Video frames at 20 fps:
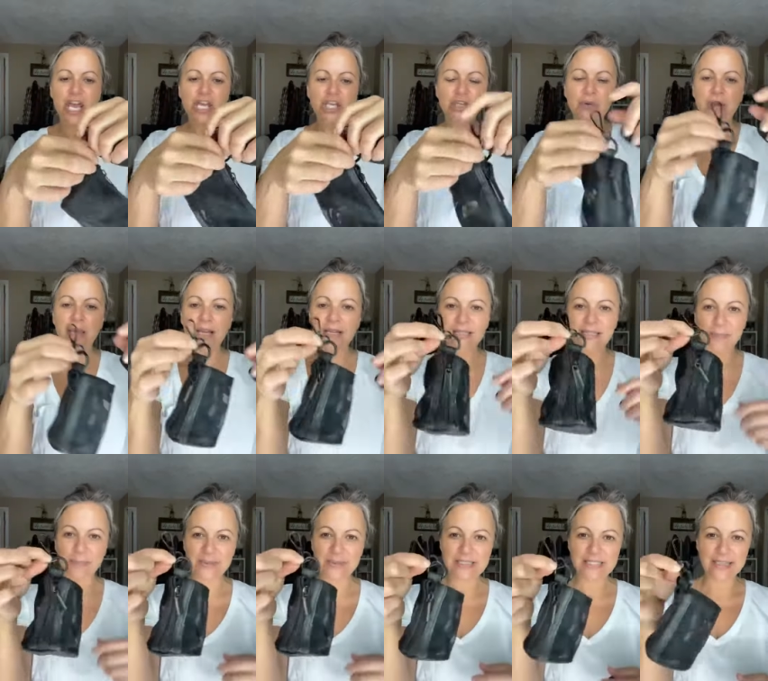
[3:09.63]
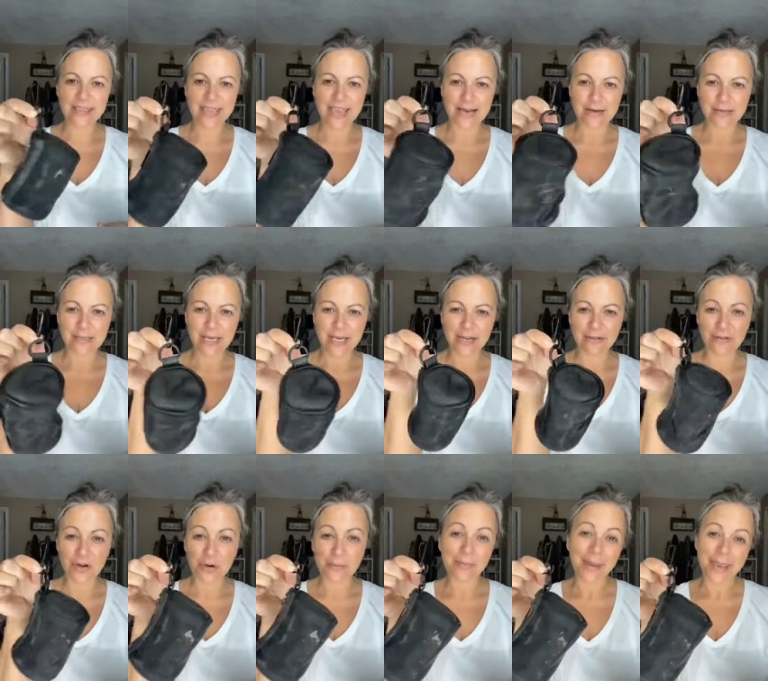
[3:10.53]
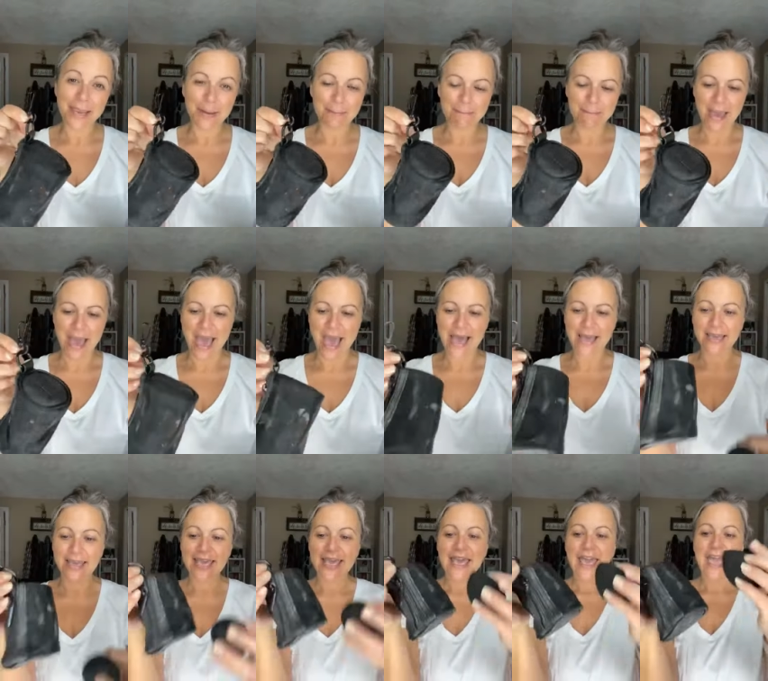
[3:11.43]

You can clip it to the outside of your makeup bag.